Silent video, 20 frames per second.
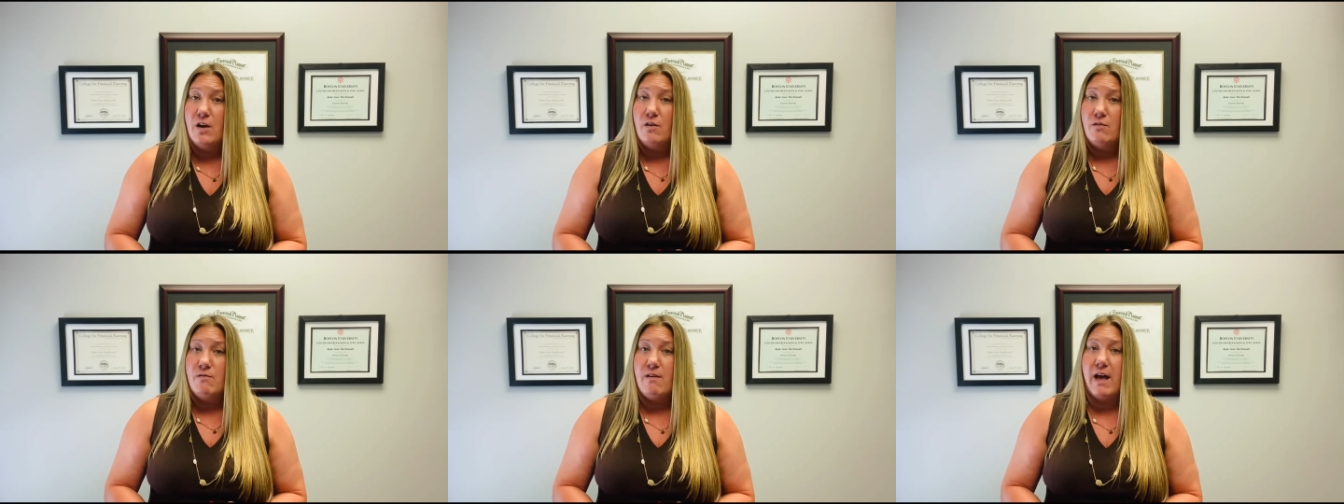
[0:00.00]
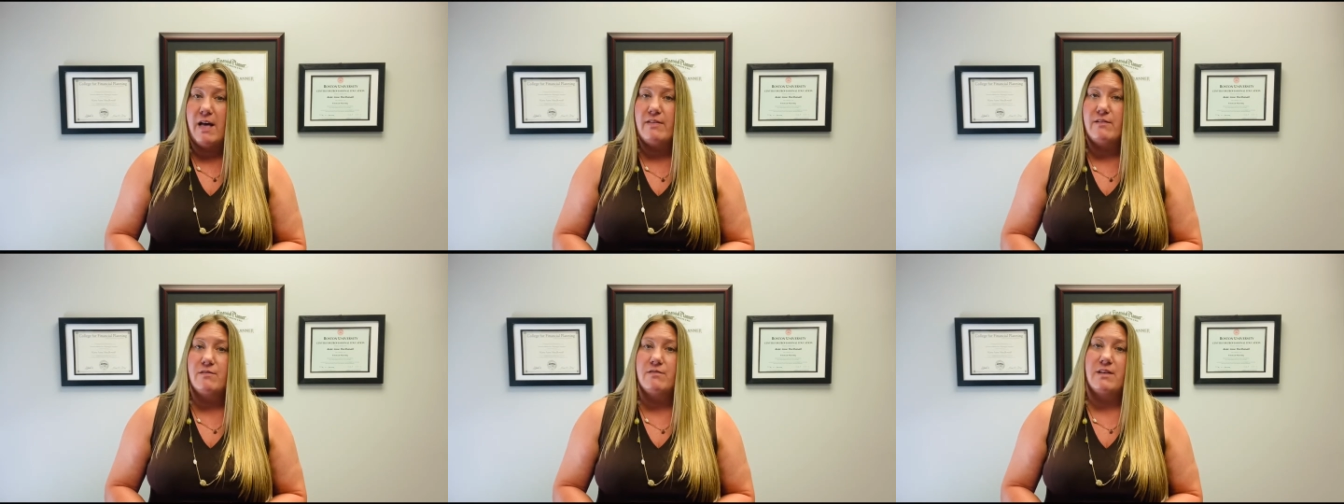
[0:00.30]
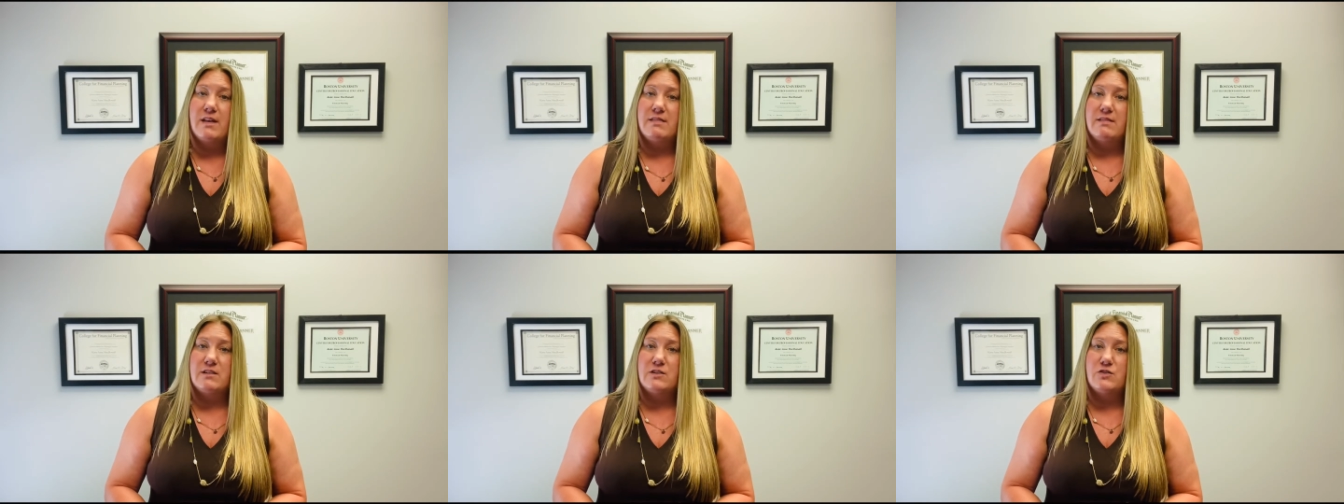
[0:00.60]
rather
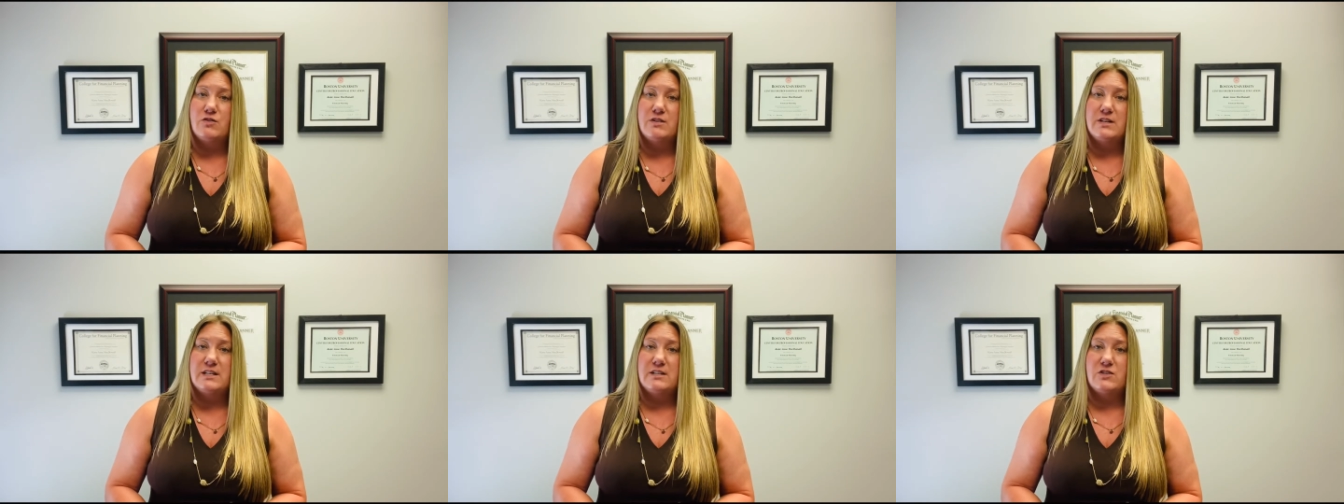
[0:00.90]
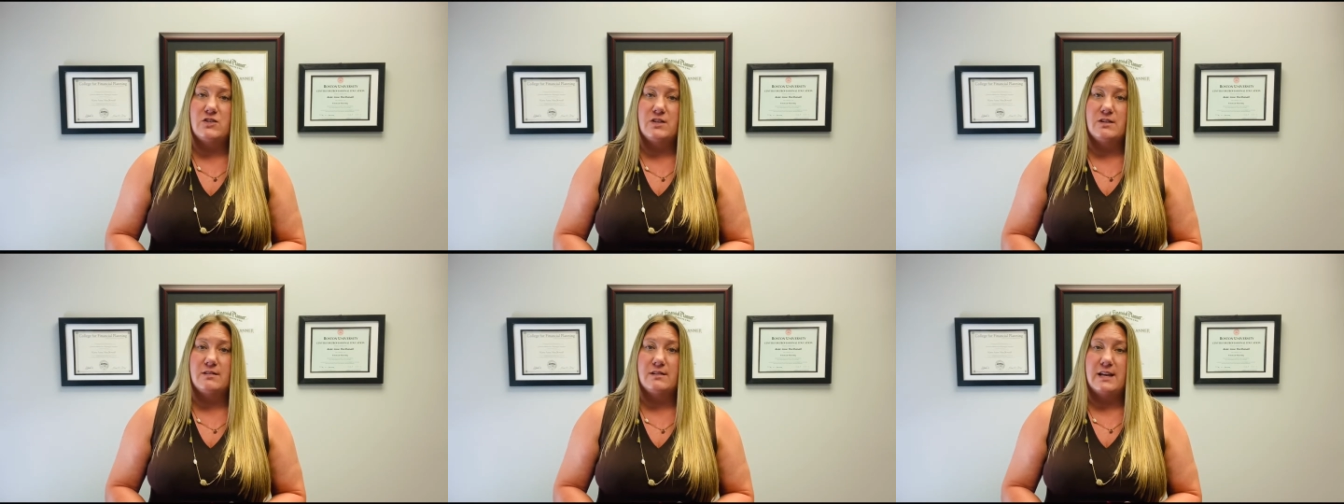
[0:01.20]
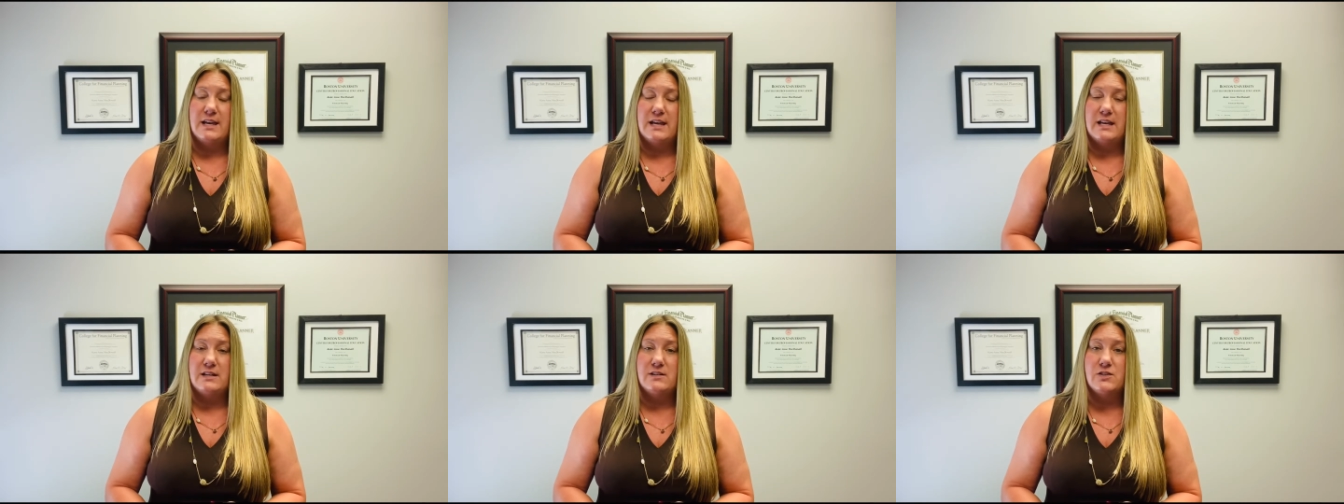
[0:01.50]
than the traditional
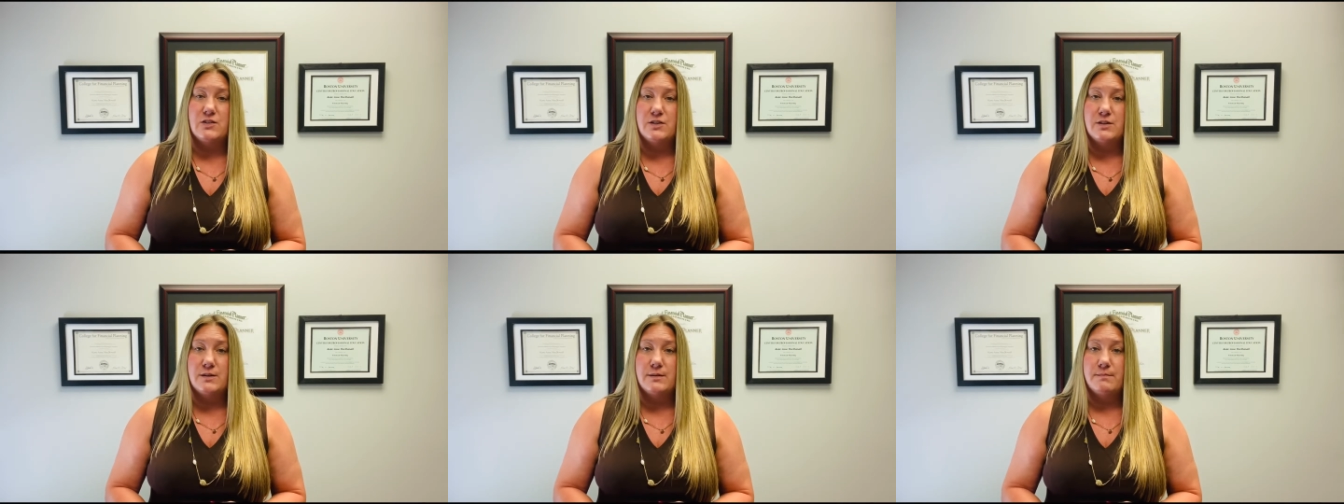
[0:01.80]
age.